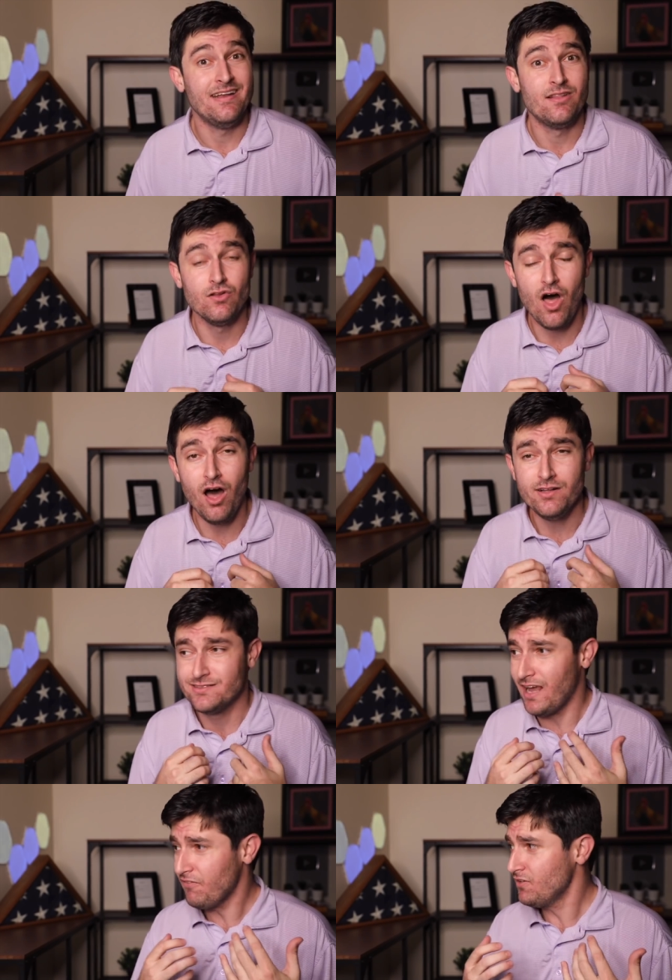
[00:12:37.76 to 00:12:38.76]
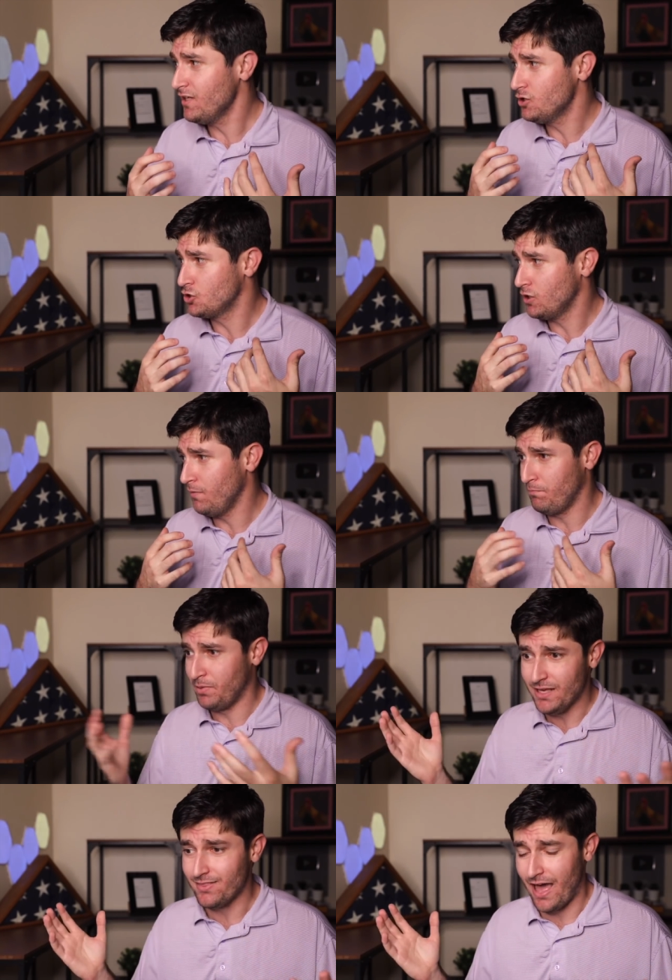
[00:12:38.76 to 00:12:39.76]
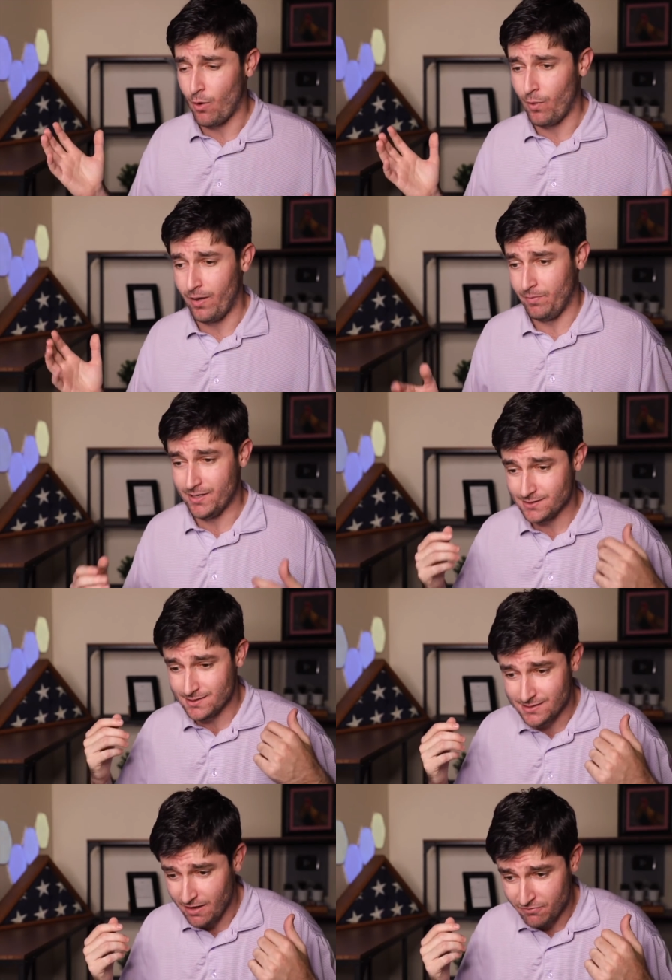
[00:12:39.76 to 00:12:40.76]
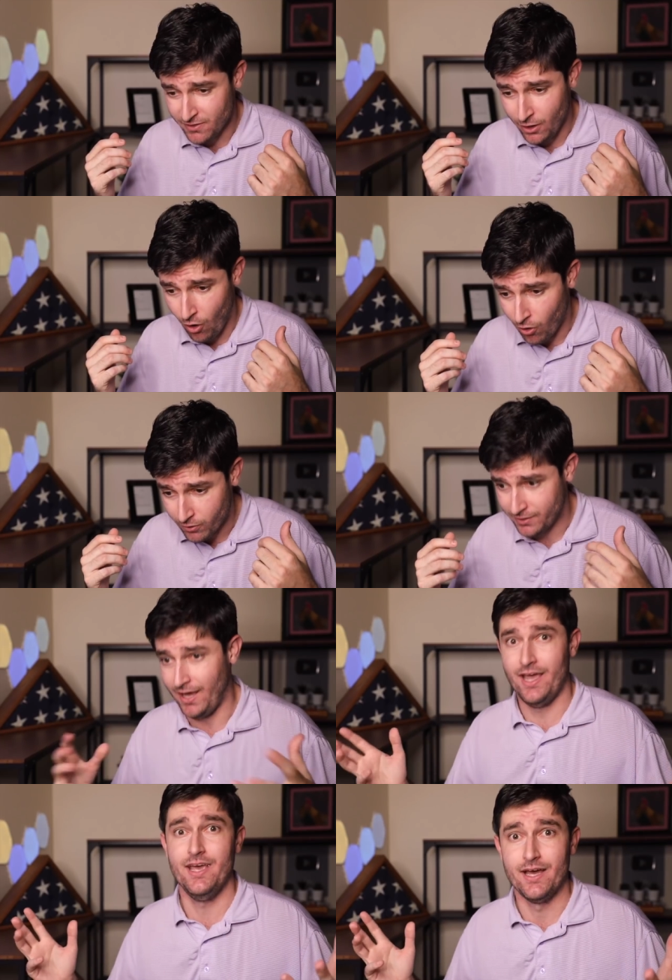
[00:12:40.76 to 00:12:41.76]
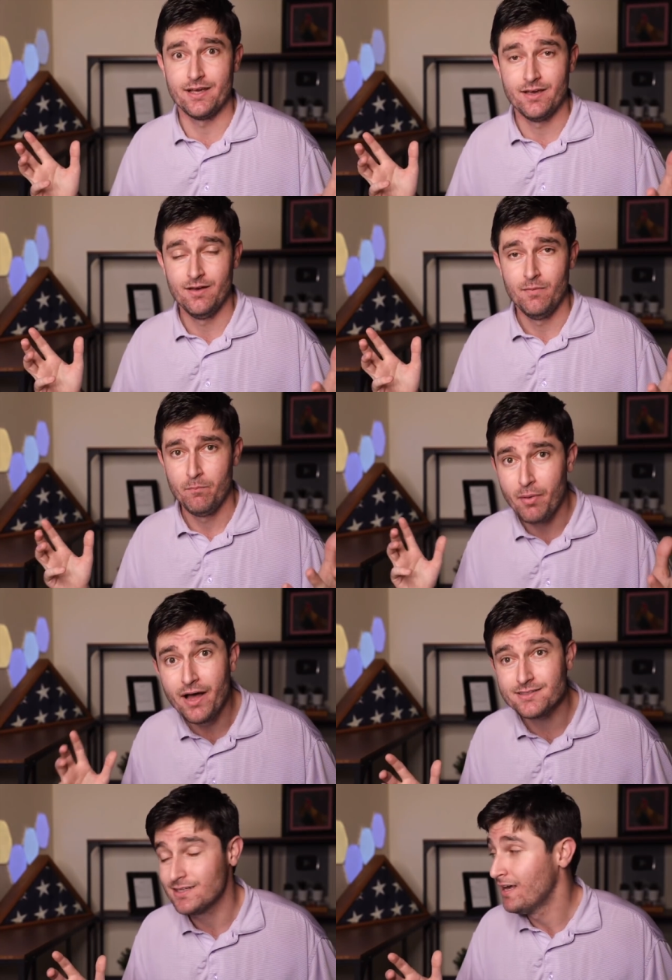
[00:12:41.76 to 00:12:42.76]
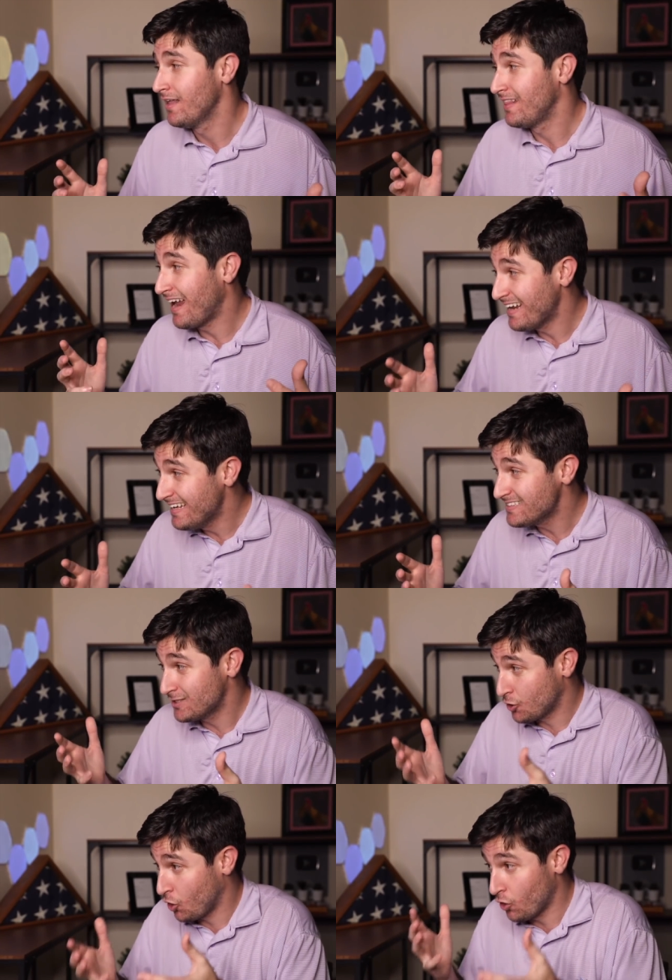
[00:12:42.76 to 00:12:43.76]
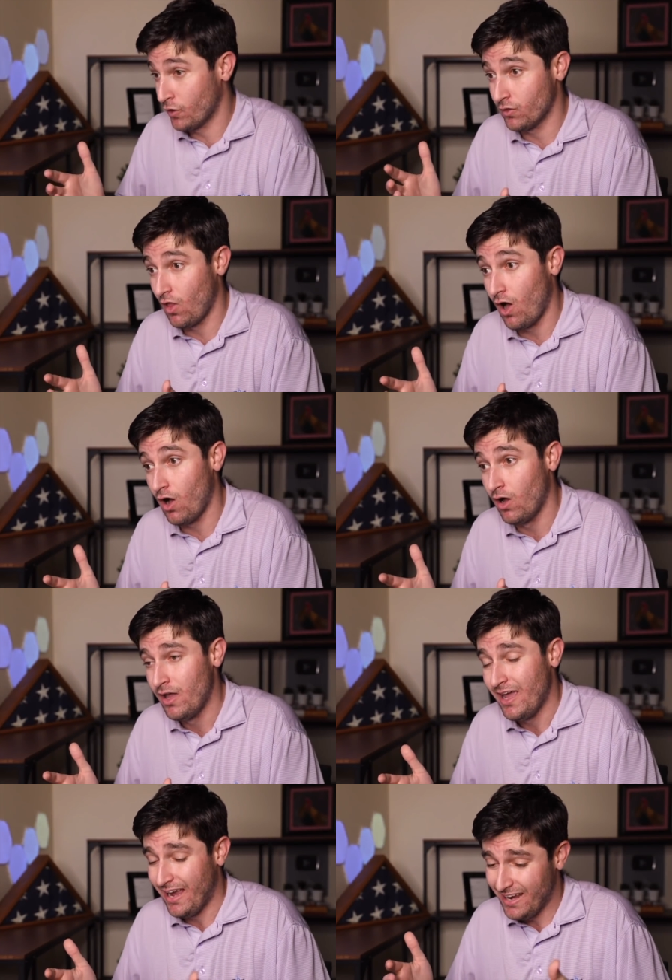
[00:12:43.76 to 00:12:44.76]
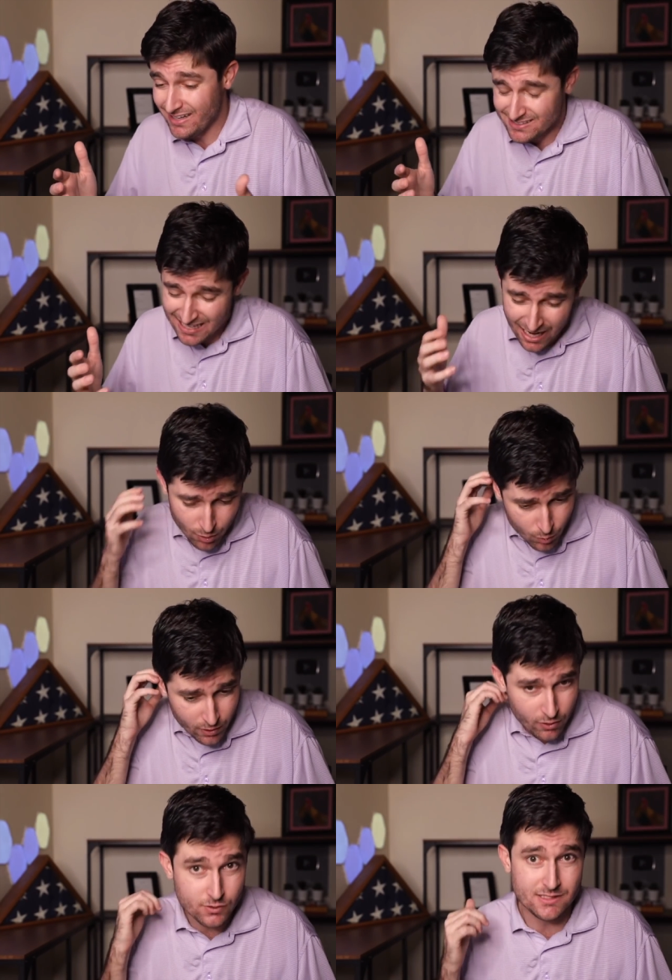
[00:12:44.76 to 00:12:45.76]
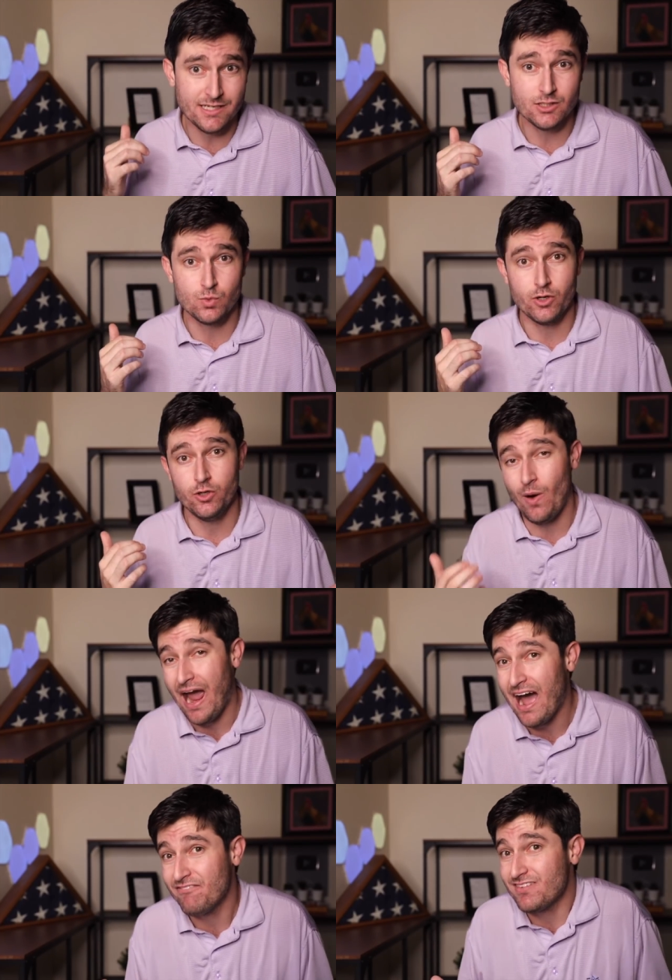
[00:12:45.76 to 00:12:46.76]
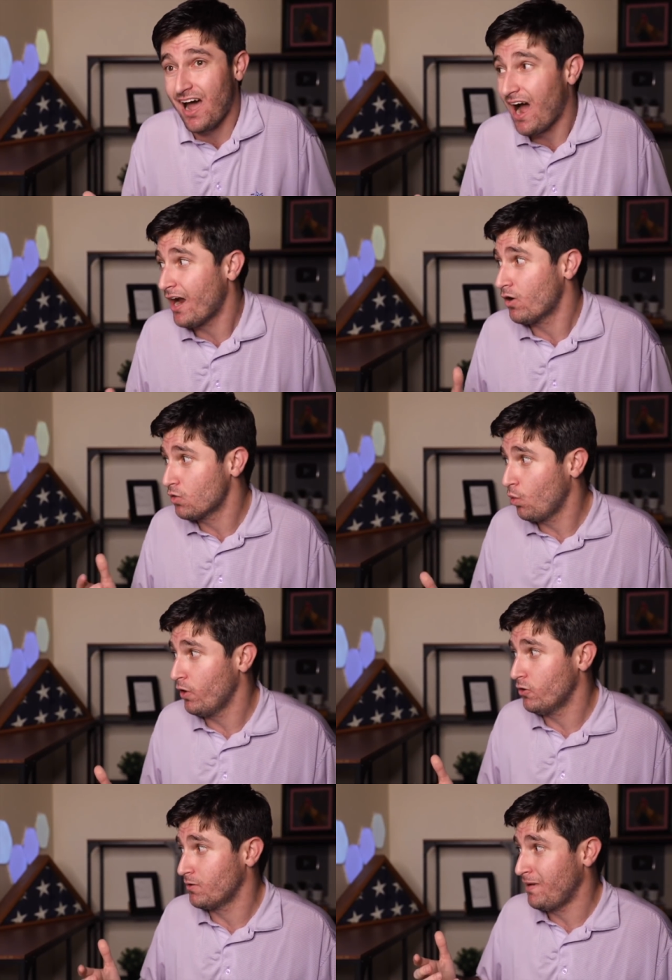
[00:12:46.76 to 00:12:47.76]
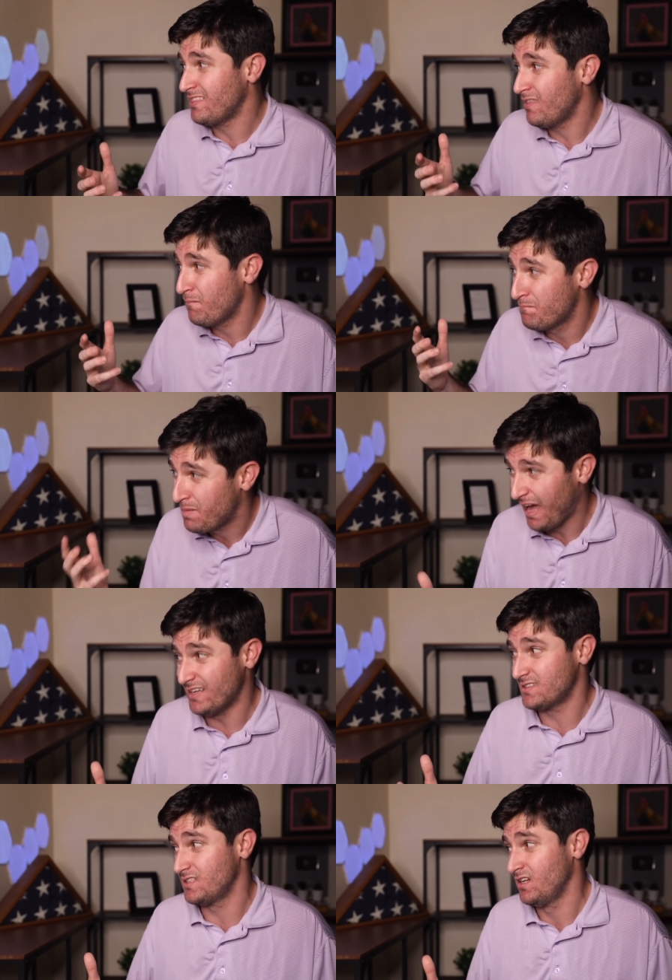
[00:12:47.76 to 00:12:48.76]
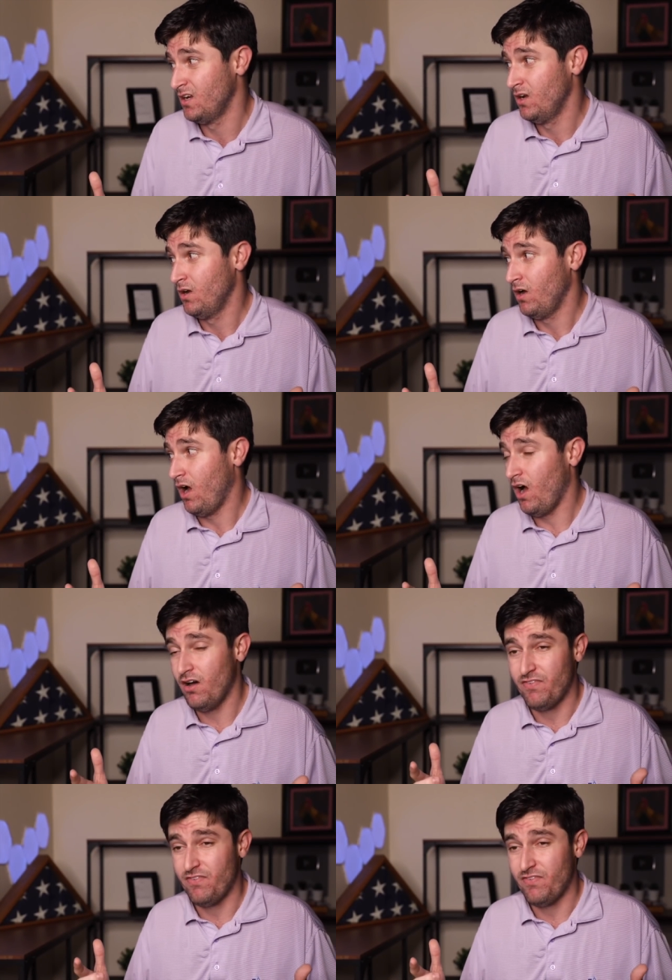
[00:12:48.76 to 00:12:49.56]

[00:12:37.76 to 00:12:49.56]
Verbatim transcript: The law definitely shouldn't be that way because it's definitely archaic. But that is the current law, and it's kind of one of those things where you have to hire a lawyer to make the best of